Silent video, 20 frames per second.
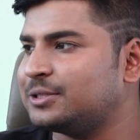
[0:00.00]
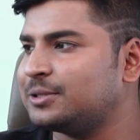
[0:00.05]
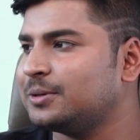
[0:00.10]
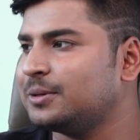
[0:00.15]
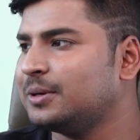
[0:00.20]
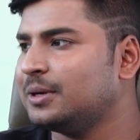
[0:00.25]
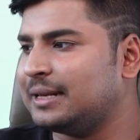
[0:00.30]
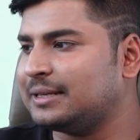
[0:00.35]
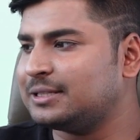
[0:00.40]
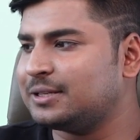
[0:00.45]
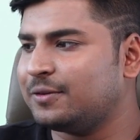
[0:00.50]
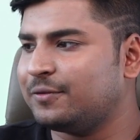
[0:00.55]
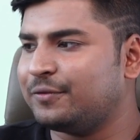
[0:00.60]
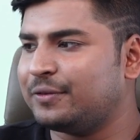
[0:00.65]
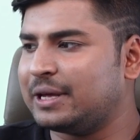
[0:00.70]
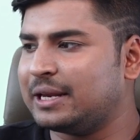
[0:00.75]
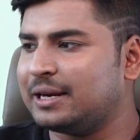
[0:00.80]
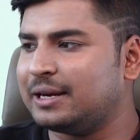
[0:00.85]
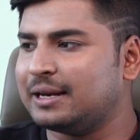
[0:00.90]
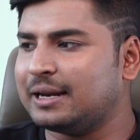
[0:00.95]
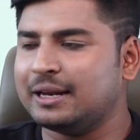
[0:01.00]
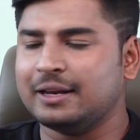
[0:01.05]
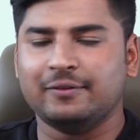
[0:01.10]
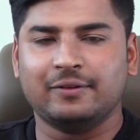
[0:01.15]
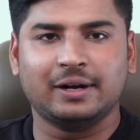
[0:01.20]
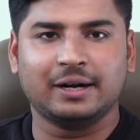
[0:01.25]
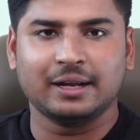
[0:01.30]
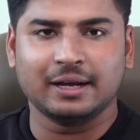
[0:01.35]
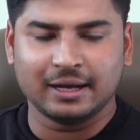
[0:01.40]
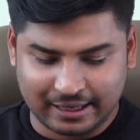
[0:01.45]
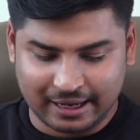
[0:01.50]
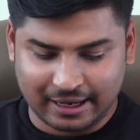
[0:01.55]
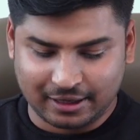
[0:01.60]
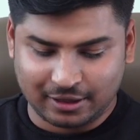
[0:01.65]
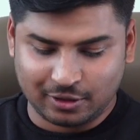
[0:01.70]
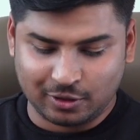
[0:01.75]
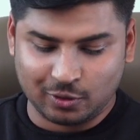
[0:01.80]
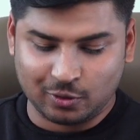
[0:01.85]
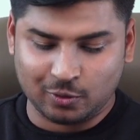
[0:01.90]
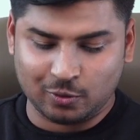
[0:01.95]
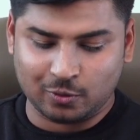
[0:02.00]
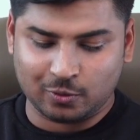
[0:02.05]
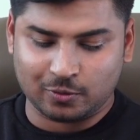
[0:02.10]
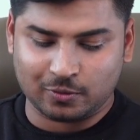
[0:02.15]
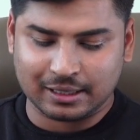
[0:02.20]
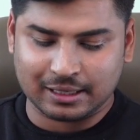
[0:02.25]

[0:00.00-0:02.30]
So that's a very relevant. Can you